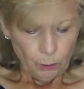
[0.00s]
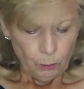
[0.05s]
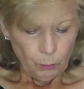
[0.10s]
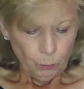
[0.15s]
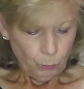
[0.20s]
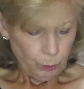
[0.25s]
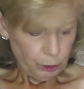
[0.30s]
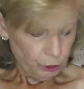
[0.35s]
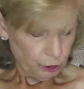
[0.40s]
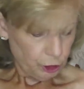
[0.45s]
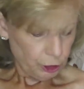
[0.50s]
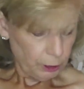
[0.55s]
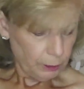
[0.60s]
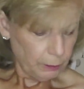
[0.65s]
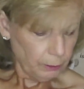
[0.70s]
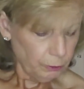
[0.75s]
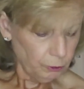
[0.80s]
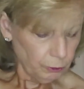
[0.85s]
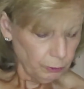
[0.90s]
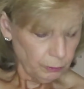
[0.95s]
which
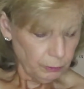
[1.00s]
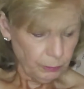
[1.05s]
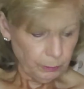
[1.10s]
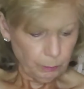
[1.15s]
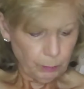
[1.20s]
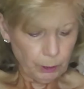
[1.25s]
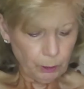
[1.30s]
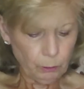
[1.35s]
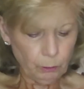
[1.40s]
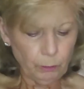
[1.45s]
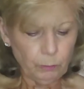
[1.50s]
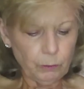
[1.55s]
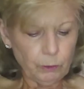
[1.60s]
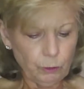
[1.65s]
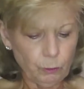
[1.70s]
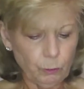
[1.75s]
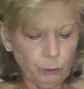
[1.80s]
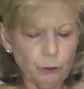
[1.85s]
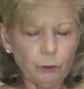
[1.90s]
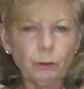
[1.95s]
is, you can see it better on
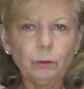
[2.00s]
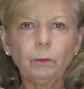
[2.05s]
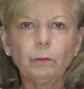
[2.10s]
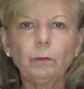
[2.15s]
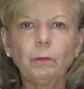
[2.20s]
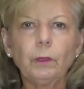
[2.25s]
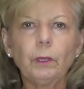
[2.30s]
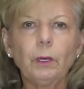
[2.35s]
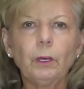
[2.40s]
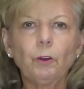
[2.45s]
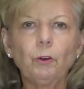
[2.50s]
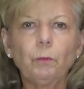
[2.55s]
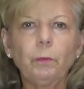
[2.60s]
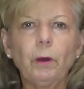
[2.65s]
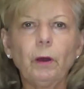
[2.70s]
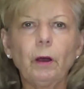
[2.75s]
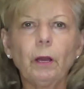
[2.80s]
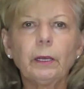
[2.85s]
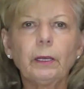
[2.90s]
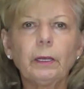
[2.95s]
this one. The inner
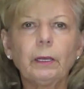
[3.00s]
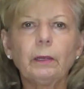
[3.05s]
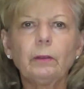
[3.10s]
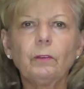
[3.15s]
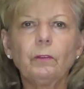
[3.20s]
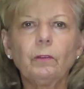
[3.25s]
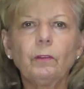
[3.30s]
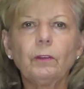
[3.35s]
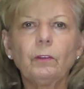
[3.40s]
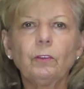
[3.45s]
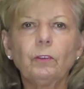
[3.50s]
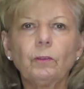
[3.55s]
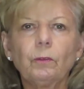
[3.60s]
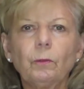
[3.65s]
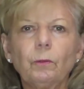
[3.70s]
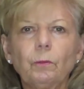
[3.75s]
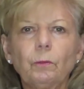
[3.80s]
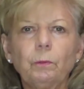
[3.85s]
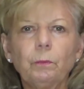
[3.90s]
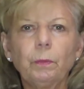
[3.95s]
pocket is
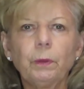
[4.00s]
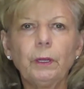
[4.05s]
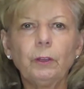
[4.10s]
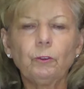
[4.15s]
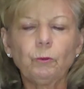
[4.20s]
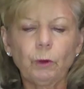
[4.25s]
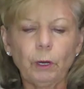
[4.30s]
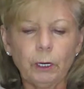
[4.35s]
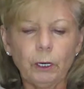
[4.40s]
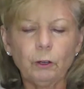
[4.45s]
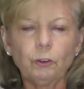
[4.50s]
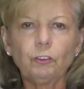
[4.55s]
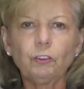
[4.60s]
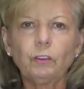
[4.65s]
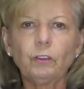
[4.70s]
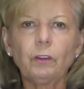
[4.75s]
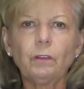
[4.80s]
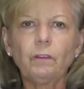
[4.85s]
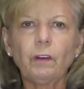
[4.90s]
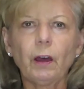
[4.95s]
this piece right here,
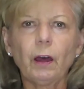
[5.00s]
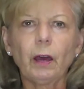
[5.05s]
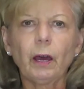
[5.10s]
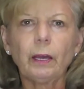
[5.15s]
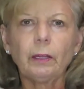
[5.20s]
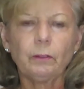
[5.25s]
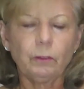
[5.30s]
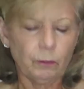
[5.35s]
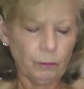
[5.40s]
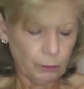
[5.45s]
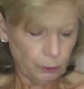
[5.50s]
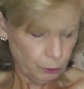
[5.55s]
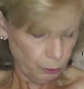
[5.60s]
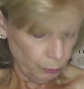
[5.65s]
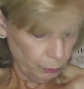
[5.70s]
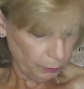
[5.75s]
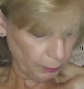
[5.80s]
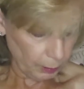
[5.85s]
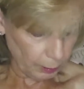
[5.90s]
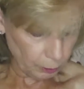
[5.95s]
just divides the
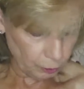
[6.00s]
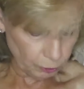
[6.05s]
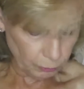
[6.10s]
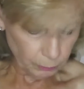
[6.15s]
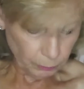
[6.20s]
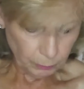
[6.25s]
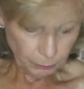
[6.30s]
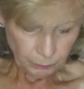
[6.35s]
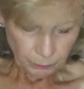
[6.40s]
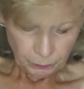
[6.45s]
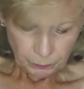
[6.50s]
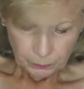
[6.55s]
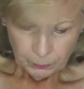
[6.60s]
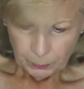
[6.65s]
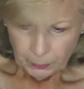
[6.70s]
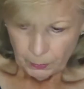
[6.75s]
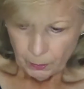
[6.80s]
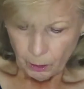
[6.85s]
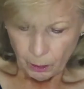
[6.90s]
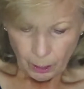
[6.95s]
2 sections.
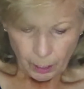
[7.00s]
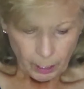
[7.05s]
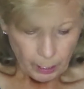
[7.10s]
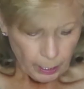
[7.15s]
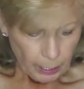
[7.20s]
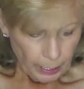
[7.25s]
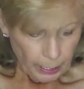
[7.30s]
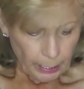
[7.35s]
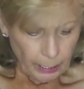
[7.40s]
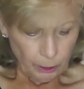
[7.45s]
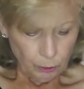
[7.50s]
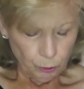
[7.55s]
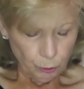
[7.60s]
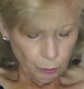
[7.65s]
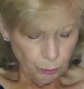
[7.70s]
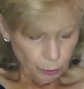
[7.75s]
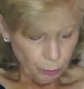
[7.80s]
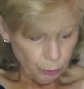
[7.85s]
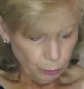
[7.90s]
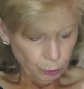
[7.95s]
And
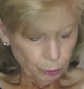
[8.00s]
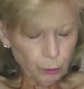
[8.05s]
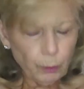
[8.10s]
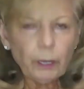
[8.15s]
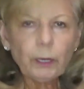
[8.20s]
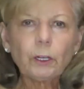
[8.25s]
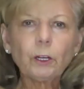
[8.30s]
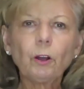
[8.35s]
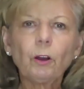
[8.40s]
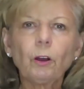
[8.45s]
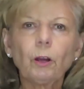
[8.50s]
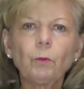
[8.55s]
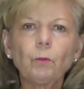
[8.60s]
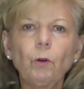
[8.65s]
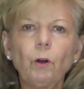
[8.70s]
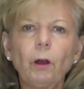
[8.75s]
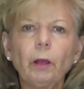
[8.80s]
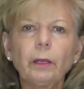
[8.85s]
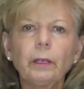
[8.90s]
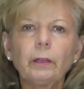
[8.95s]
your credit card
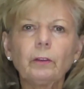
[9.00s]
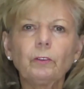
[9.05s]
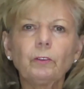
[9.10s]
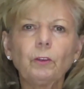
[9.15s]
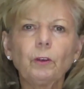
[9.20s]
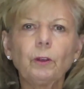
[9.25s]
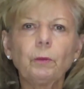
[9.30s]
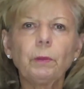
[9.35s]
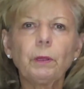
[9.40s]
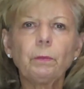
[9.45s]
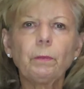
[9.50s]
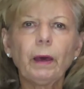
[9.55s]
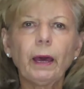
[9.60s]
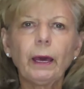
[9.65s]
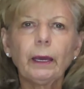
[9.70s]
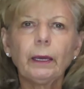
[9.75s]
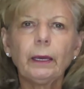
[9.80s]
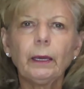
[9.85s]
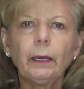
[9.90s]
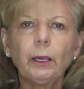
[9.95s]
wallet is going to be
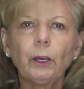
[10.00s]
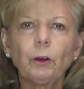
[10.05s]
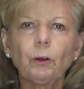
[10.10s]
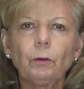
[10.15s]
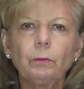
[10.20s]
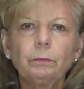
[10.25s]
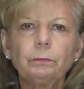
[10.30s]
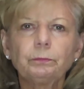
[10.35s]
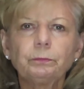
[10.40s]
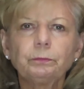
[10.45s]
back here.